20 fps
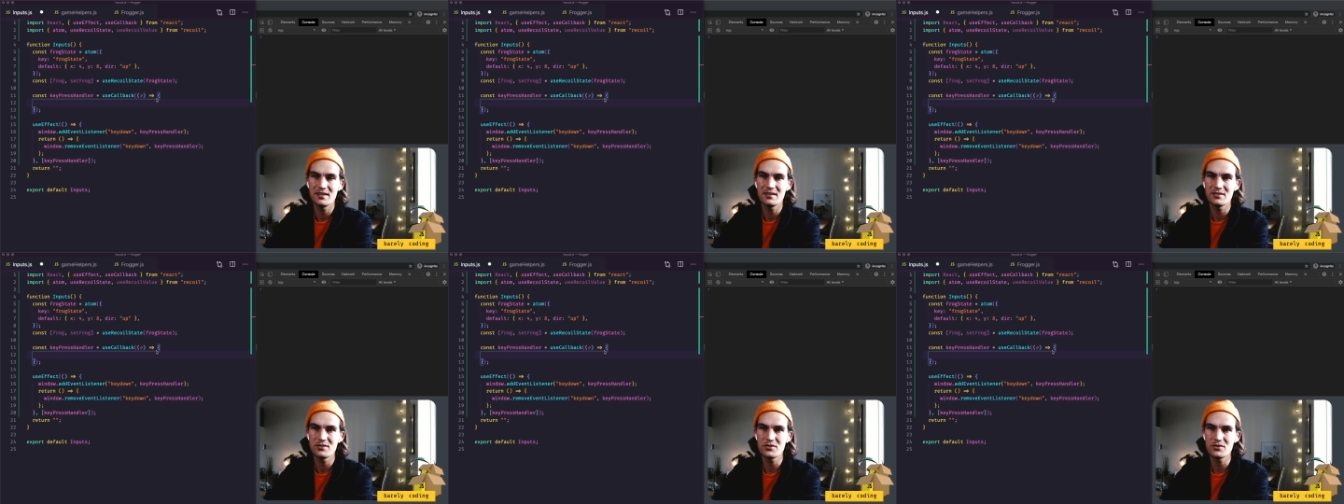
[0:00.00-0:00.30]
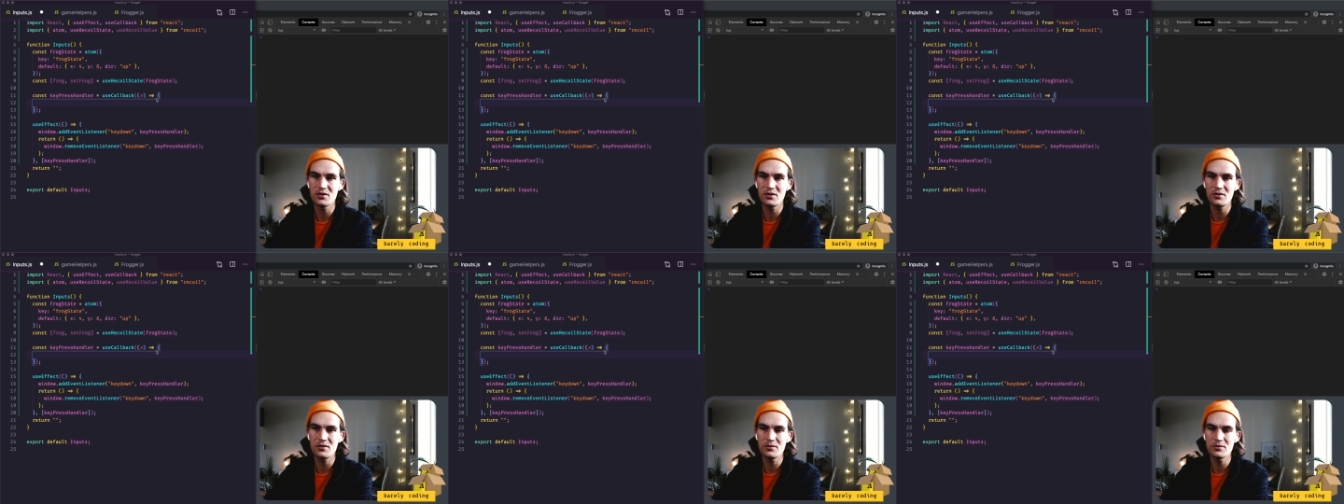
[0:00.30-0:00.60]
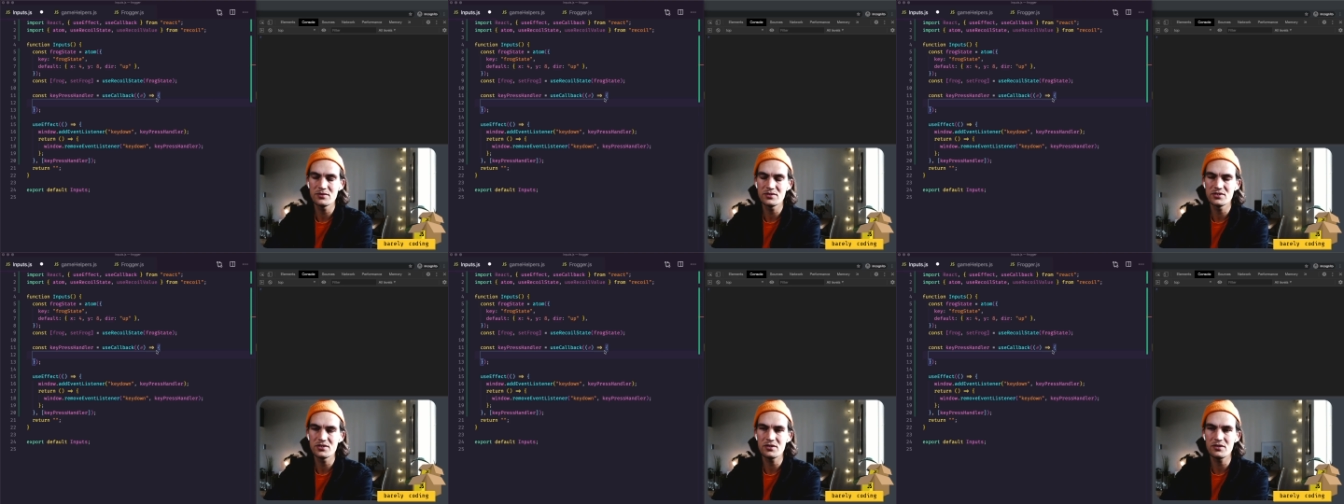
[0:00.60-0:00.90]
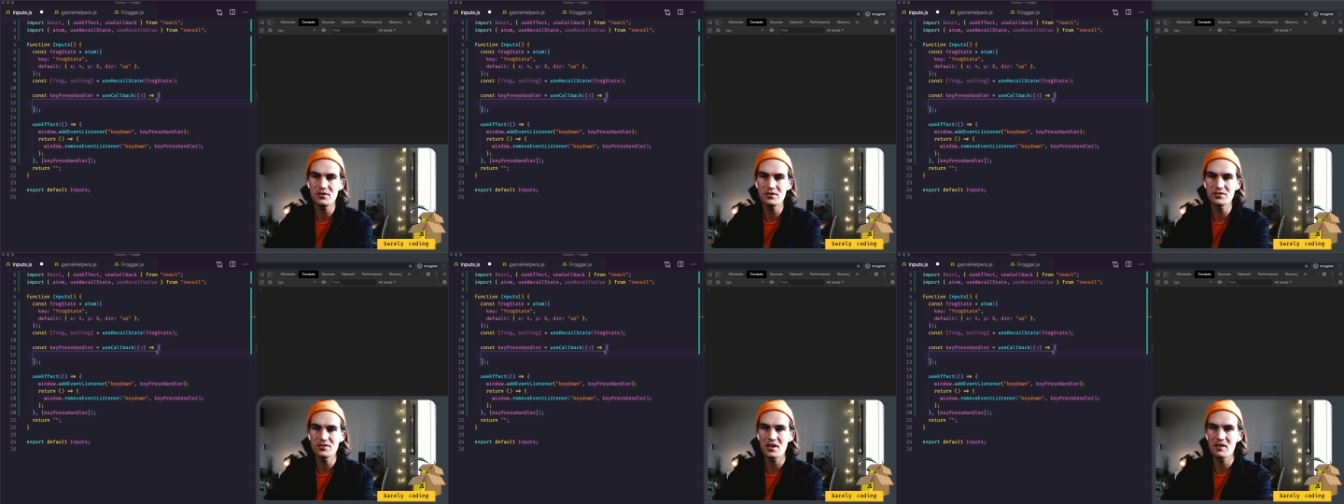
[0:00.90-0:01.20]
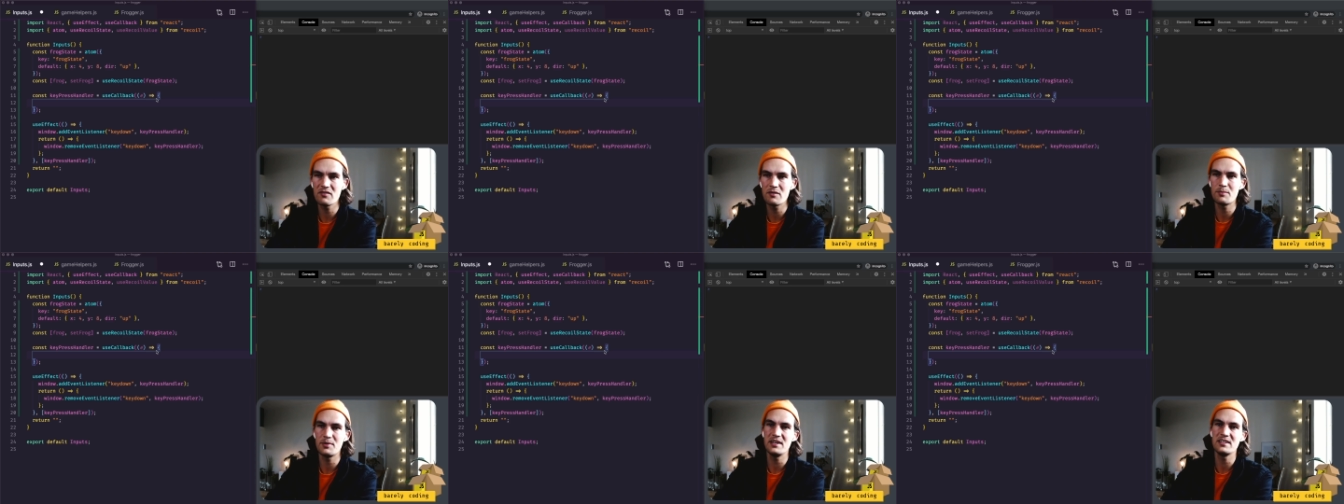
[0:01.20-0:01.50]
We should also have
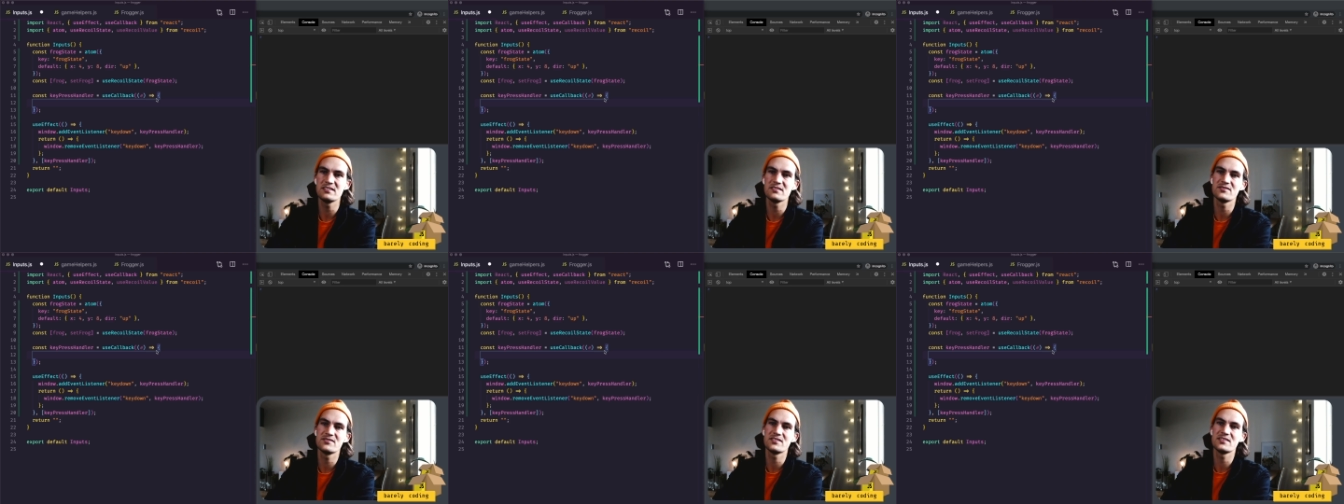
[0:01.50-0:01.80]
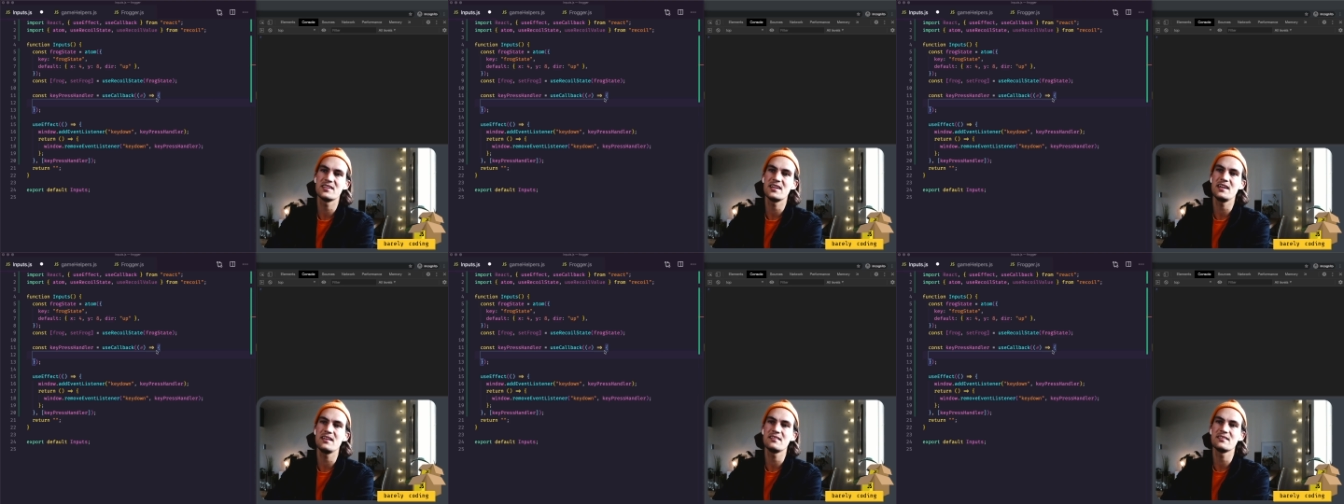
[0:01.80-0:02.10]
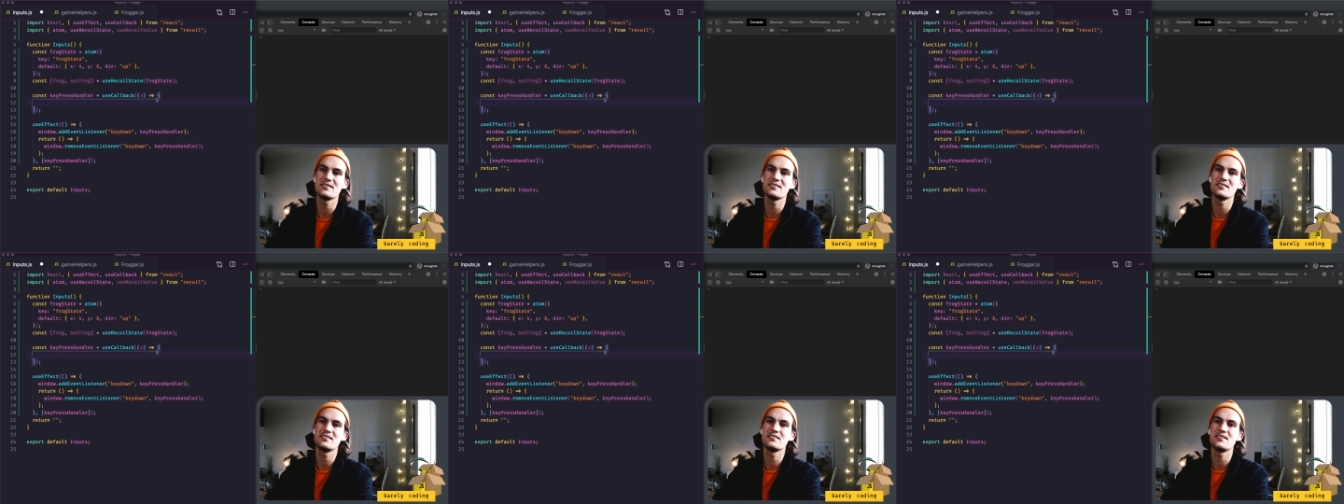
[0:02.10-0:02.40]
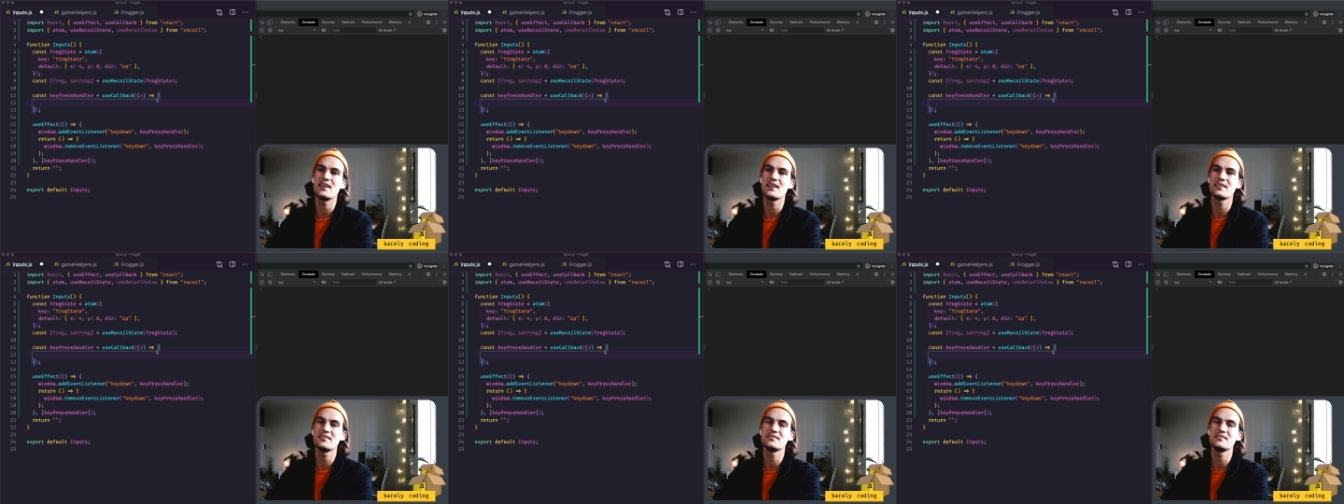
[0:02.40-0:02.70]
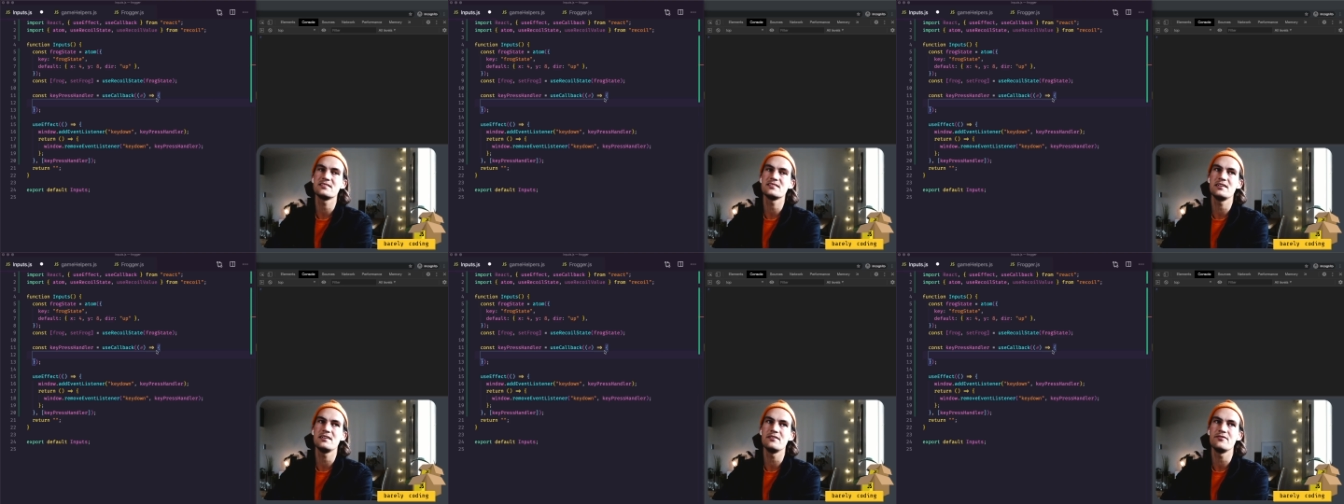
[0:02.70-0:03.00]
a piece of state that checks
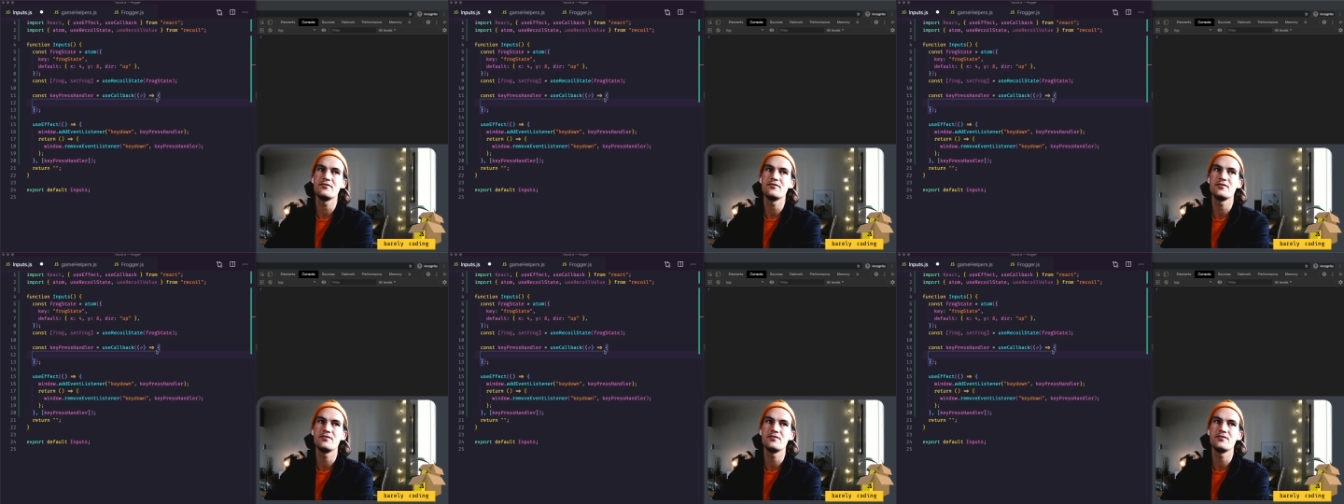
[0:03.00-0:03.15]
if